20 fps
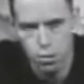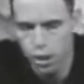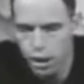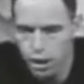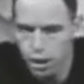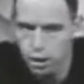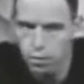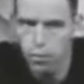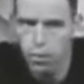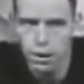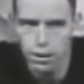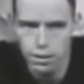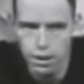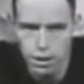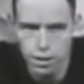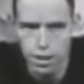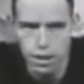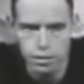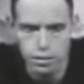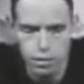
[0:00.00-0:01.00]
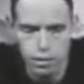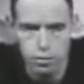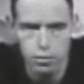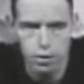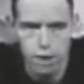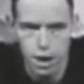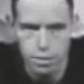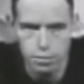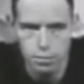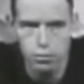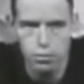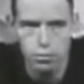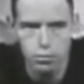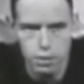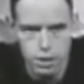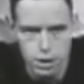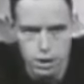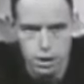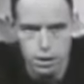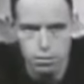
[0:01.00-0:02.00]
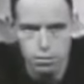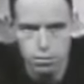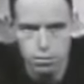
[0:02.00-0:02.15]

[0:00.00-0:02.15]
well, one day that's going to happen to me.